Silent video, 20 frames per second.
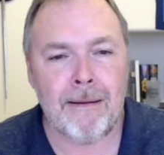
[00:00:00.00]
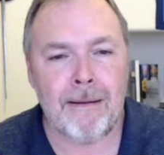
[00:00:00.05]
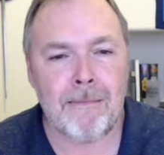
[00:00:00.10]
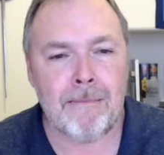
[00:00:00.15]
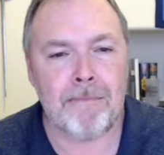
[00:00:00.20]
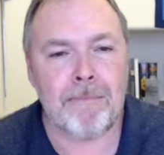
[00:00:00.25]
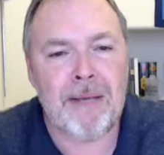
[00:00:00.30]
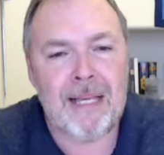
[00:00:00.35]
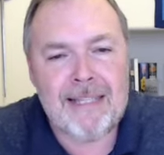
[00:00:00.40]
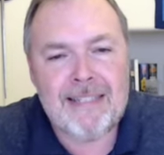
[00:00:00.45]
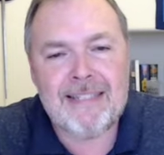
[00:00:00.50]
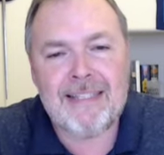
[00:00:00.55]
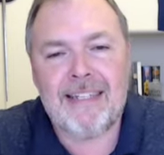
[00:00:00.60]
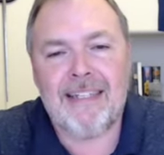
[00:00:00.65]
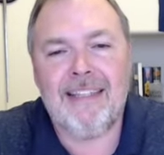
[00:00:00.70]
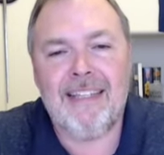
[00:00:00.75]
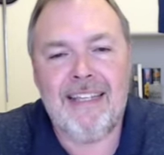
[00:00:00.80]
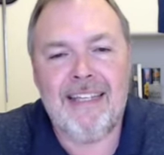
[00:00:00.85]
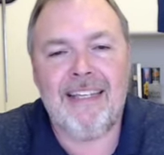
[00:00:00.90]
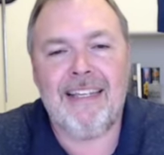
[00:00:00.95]

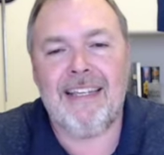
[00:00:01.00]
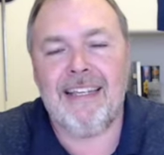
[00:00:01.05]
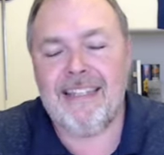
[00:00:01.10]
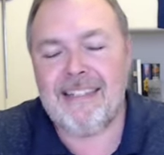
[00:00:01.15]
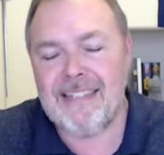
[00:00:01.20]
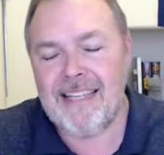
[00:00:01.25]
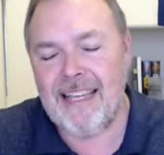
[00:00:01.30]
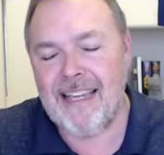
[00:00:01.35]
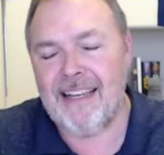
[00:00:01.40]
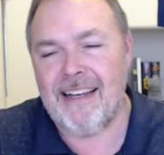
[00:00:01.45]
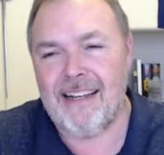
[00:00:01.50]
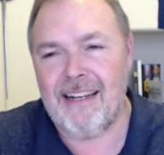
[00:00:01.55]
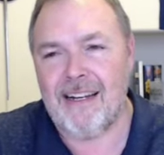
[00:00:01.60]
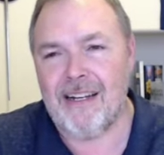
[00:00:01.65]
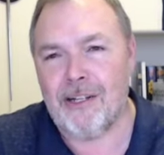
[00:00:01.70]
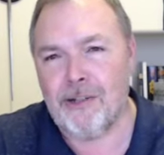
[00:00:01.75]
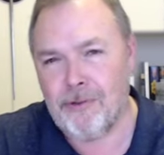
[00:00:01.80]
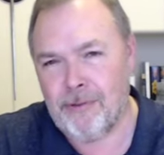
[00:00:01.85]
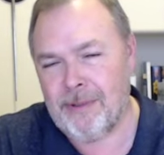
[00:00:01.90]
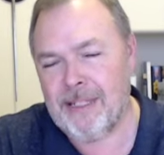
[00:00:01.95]
Basically, you take a, a
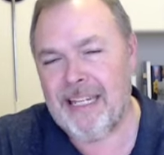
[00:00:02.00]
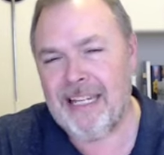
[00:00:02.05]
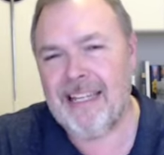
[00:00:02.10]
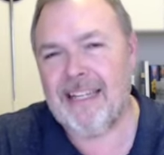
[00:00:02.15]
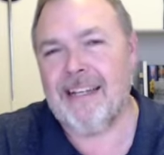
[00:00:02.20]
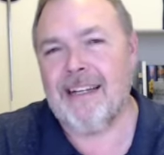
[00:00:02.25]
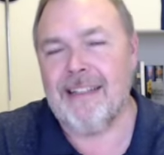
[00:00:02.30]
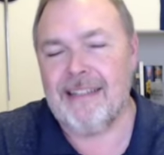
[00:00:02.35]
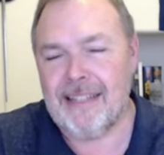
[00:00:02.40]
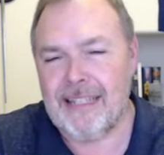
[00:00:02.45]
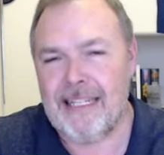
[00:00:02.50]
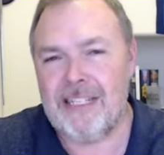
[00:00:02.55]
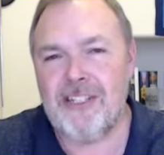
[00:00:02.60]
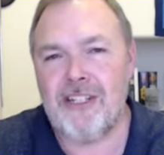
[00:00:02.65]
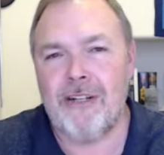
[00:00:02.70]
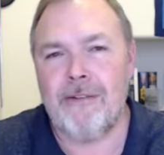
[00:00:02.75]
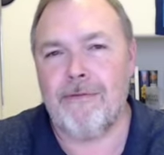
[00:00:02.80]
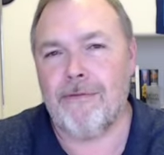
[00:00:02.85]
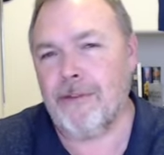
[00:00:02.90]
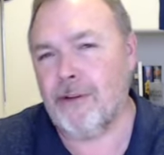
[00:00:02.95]
gritty
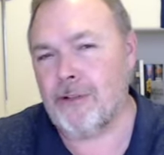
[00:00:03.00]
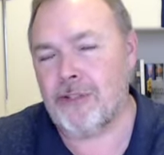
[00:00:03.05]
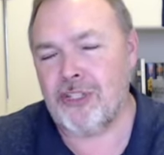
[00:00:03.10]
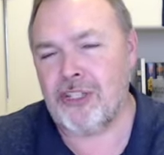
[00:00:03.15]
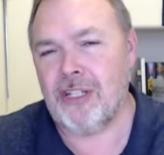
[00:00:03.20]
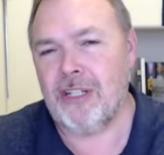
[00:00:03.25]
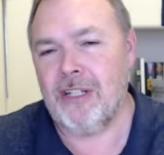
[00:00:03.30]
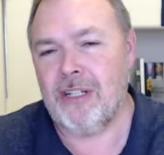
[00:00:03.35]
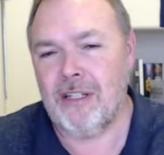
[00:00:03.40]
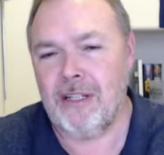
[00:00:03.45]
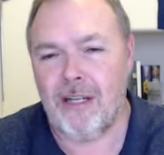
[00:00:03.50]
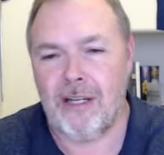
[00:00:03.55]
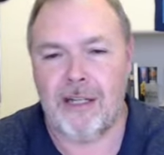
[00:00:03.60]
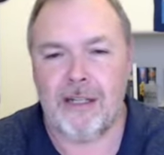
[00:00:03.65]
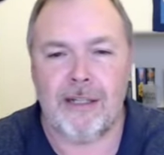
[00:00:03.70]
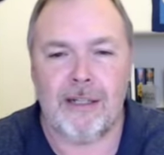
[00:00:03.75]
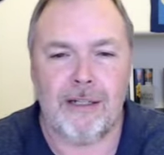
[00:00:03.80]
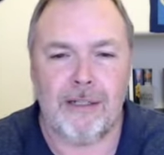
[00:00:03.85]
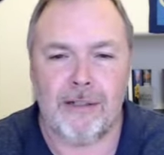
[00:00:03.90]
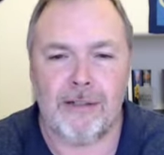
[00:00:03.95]
collegiate version
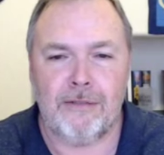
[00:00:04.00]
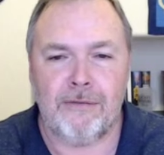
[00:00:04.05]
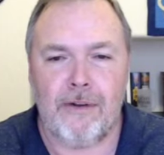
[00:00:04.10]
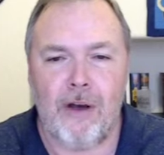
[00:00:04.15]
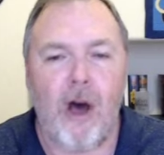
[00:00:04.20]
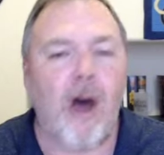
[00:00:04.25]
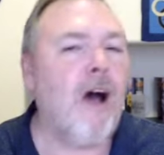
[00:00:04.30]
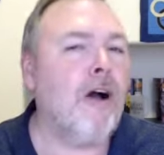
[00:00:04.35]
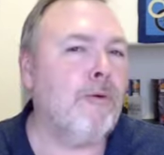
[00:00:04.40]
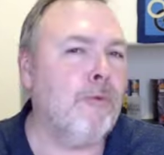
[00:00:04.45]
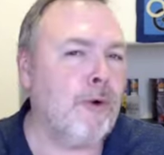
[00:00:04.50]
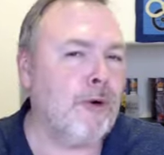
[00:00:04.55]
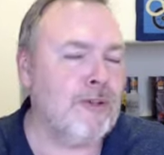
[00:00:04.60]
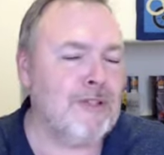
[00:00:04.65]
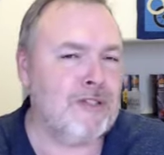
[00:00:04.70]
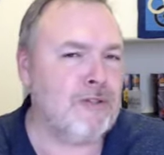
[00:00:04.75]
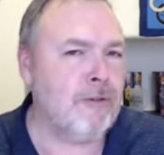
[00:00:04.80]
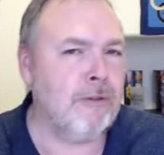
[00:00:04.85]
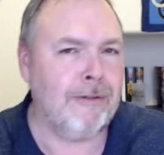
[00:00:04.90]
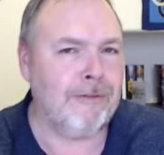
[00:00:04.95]
of Hogwarts
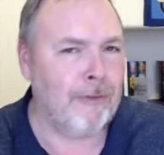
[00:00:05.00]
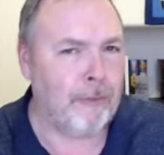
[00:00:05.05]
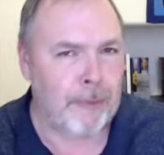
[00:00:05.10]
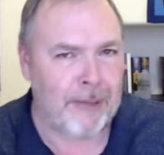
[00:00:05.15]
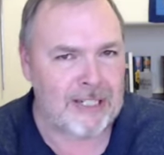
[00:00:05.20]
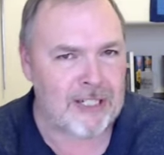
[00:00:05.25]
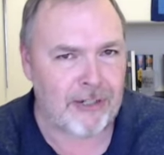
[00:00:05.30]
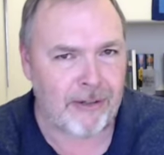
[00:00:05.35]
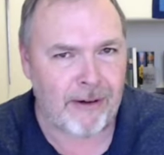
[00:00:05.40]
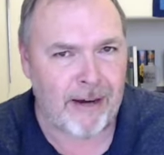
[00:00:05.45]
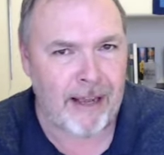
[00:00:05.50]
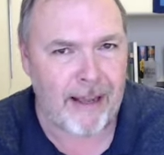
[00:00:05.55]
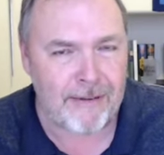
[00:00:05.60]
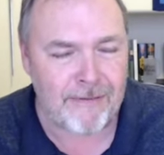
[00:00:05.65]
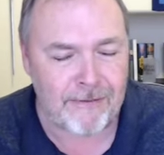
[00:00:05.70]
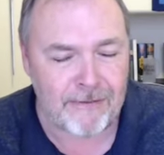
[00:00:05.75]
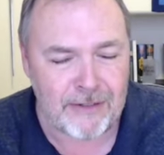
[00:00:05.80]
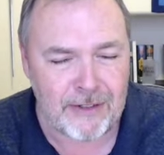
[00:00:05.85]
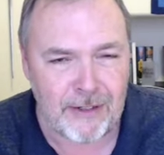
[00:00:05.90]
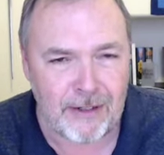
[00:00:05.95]
School for
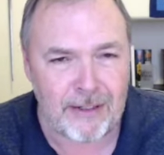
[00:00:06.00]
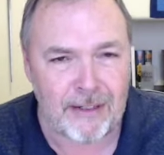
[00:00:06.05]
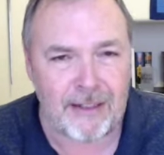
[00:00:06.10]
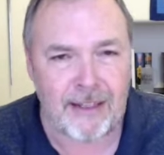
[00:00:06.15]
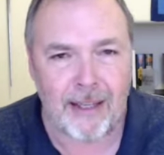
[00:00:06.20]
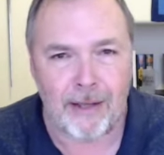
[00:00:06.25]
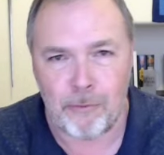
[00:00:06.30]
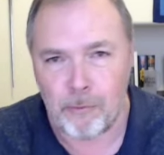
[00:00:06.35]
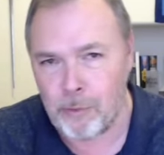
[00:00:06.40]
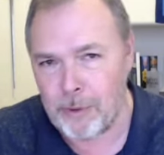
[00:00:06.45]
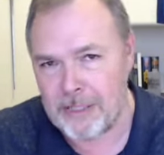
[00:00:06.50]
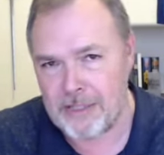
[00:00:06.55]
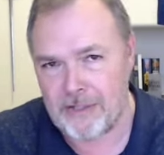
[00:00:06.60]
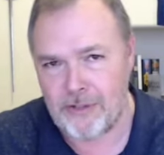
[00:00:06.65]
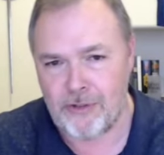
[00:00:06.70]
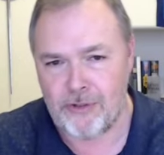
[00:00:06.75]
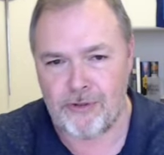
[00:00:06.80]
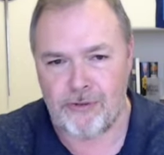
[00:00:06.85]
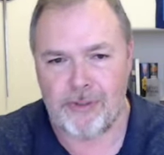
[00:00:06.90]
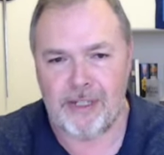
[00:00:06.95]
Witchcraft and
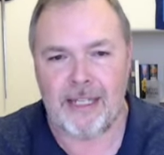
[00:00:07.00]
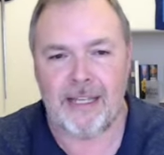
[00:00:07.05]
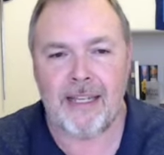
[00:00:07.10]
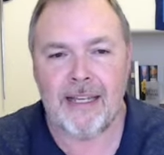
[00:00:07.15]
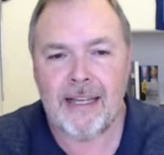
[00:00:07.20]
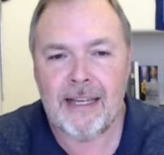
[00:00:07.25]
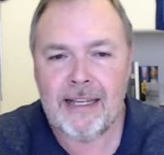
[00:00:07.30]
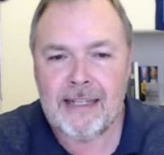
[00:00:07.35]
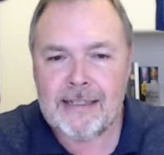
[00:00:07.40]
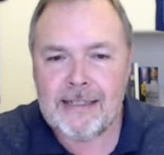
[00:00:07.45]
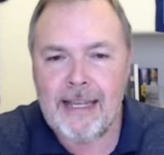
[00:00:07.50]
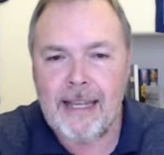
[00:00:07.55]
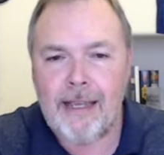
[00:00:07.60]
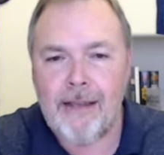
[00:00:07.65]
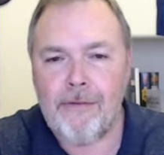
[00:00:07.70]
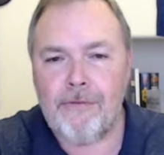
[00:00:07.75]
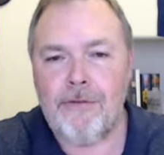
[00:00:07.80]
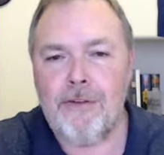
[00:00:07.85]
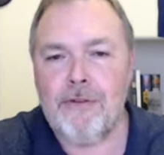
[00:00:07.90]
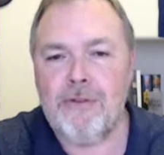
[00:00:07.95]
Wizardry, take
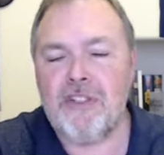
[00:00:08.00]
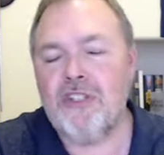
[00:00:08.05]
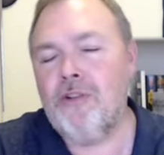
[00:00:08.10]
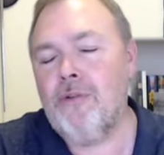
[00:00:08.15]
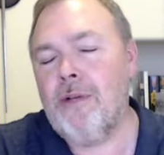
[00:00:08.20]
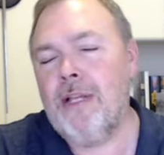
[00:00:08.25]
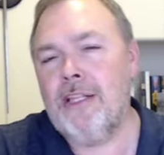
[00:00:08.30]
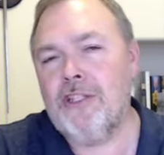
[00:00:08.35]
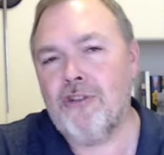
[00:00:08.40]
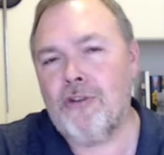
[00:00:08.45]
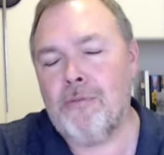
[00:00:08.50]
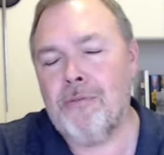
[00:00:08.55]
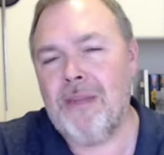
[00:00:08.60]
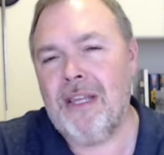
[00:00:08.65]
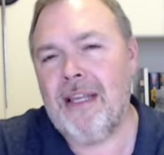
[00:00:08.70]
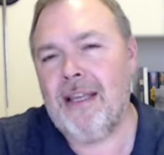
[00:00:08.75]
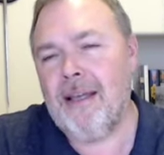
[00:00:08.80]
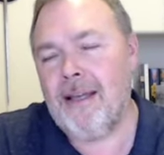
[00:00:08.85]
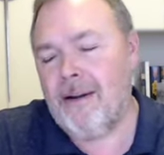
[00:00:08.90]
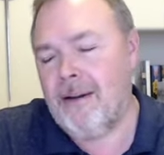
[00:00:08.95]
a few students from
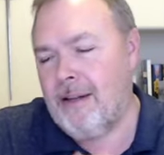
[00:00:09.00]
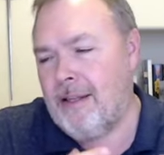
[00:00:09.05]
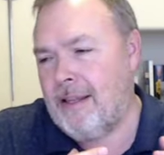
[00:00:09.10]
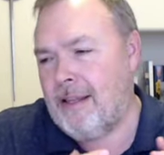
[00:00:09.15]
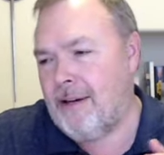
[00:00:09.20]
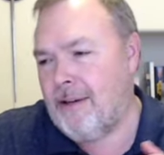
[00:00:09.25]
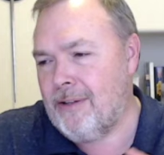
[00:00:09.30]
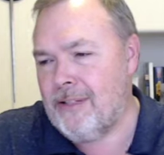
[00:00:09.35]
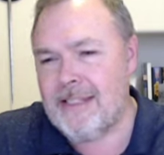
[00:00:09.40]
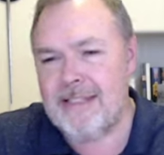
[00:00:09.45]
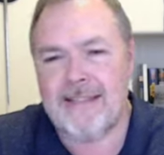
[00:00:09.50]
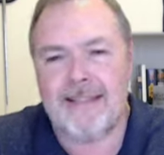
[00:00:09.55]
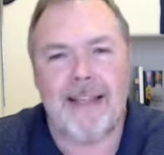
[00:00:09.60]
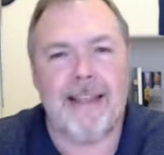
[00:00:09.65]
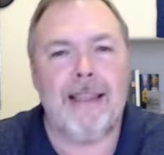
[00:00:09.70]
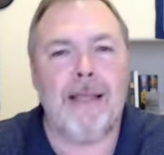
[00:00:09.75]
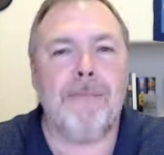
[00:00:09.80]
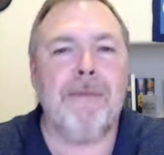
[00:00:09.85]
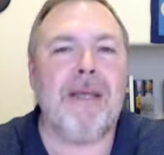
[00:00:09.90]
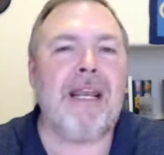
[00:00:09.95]
there, there and
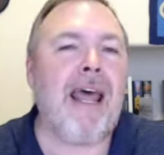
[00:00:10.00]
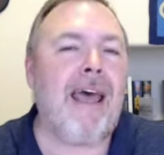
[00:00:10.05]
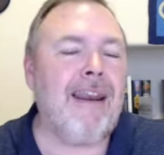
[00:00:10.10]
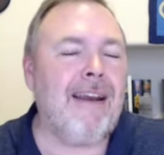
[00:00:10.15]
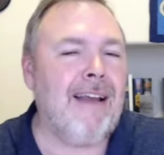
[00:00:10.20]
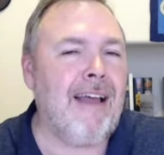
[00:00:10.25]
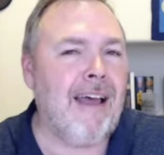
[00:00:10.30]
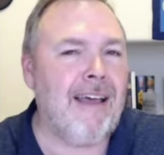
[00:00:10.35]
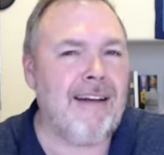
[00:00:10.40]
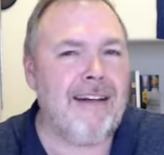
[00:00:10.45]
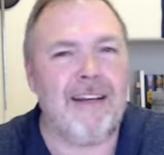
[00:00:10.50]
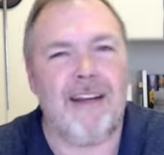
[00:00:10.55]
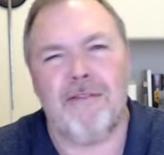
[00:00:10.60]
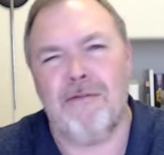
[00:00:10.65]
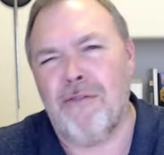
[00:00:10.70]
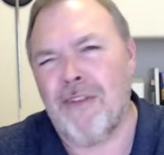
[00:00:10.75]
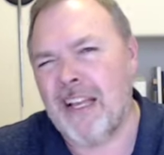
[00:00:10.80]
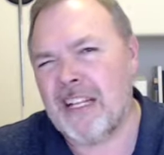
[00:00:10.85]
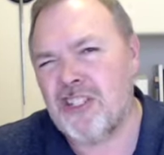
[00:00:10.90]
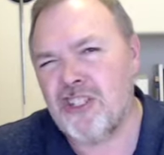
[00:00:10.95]
send them on, on an
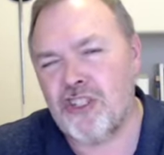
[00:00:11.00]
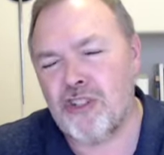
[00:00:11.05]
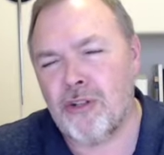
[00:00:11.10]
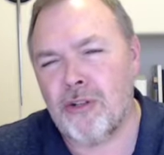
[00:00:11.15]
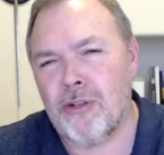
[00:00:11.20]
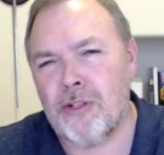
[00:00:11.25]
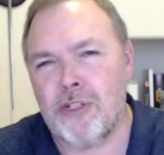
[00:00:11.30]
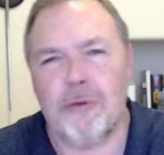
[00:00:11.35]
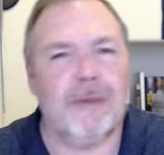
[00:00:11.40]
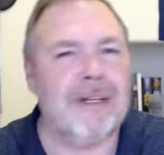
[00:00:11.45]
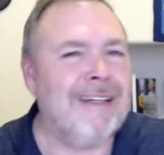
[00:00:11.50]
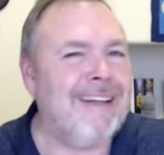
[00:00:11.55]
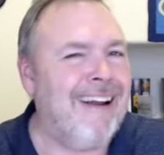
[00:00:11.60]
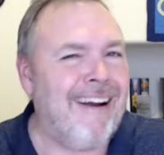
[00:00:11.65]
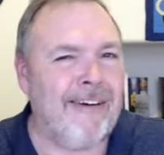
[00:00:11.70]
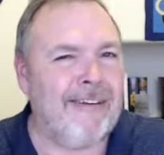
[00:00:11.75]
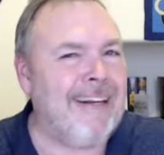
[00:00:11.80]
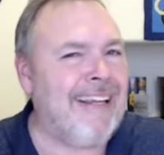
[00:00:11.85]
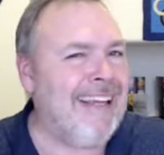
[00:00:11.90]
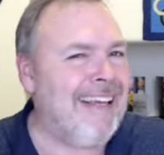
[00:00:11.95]
adventure to a
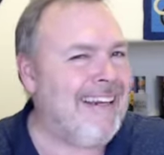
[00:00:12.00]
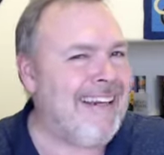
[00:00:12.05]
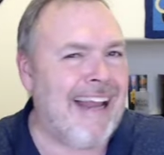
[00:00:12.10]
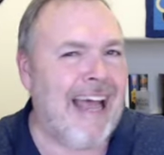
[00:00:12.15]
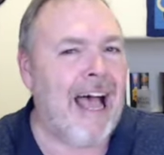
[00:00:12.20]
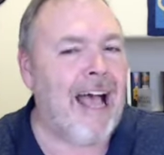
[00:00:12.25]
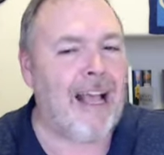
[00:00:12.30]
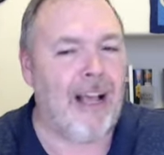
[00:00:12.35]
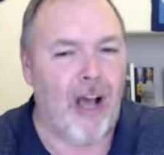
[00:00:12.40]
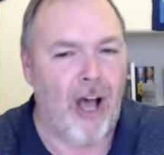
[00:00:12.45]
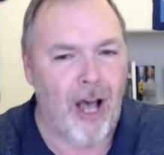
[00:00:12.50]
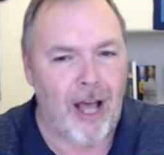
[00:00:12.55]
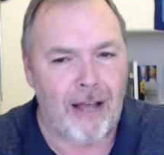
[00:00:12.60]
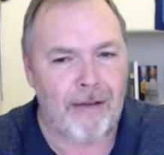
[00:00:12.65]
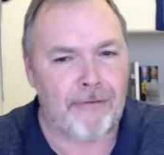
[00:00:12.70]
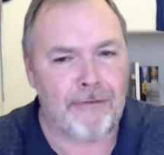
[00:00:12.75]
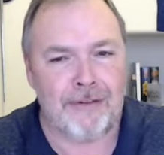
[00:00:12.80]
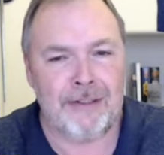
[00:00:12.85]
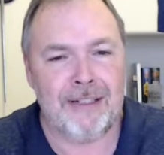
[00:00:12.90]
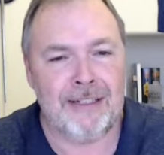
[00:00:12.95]
Narnia
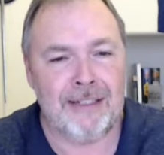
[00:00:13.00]
knockoff.